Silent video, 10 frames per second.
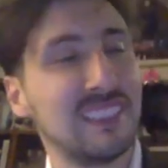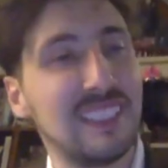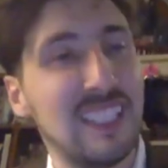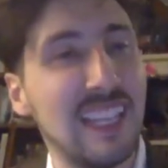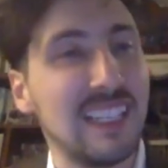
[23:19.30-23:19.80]

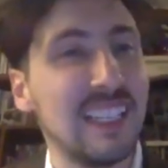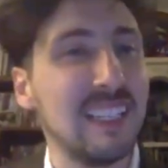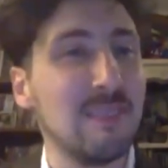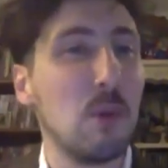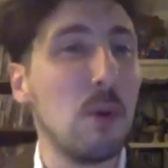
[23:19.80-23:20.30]
like a
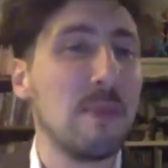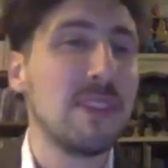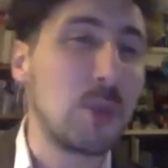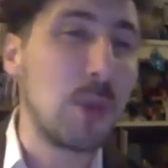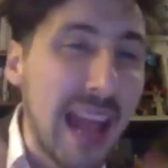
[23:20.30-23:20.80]
uh,
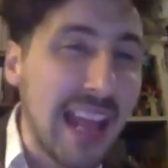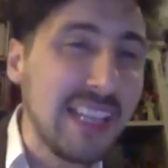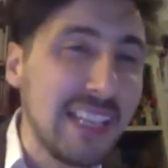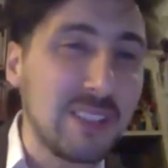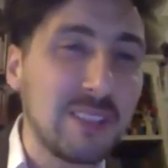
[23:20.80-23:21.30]

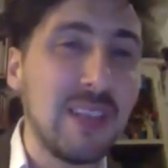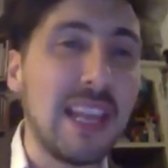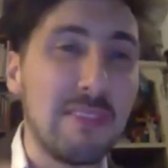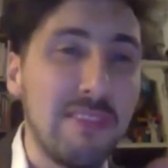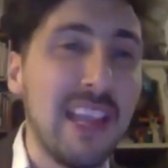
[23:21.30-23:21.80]
trying
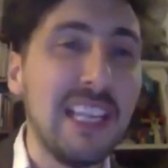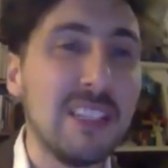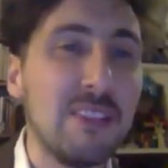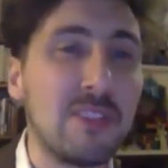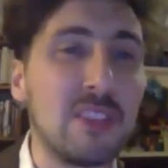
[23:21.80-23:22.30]
like failing
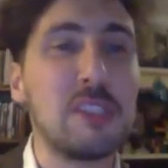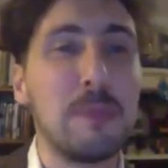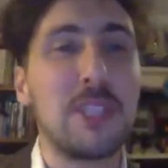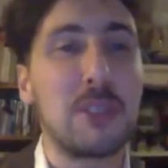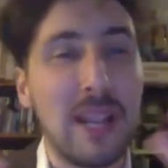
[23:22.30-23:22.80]
of course
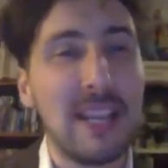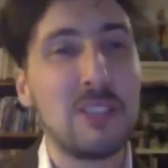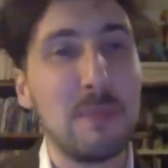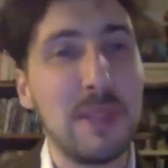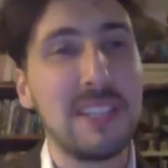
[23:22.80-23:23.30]
but trying
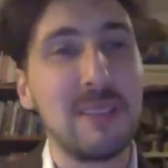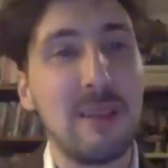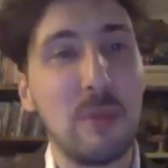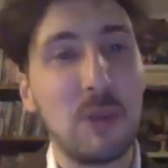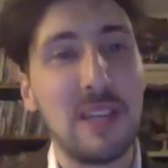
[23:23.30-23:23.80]
to make a
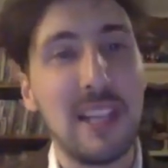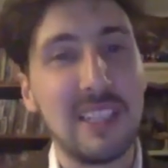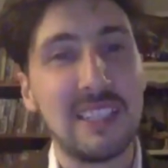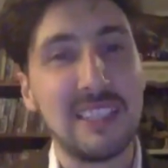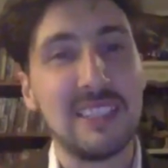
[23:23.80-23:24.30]
more like
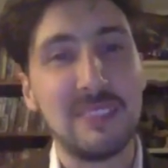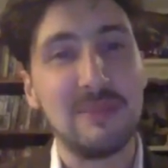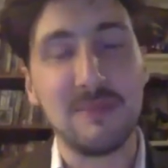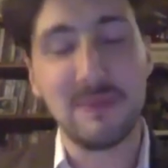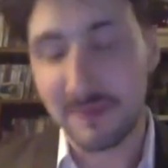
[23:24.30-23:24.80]
a,
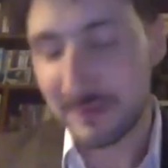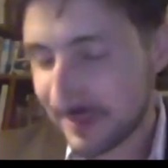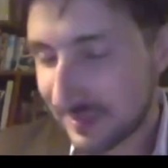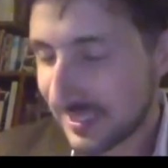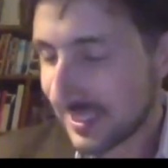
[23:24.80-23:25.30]
um,
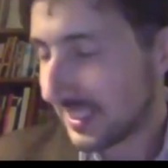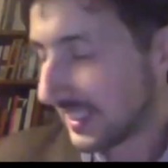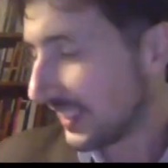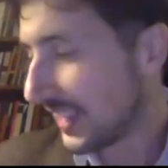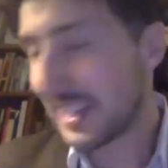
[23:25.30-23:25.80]

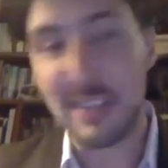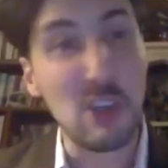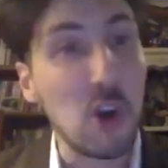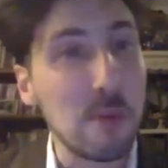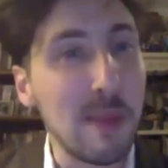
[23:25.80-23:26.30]
like a
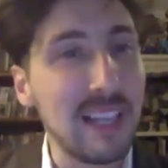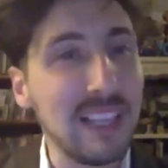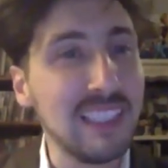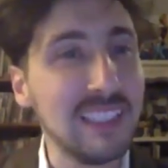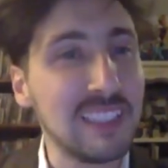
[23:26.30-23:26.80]

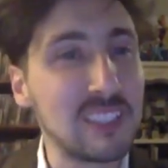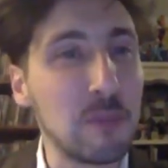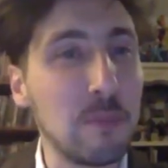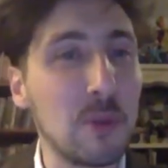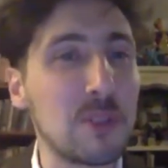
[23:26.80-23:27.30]
normal
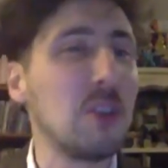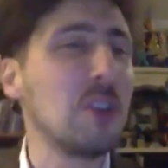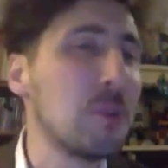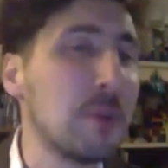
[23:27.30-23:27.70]
stop motion also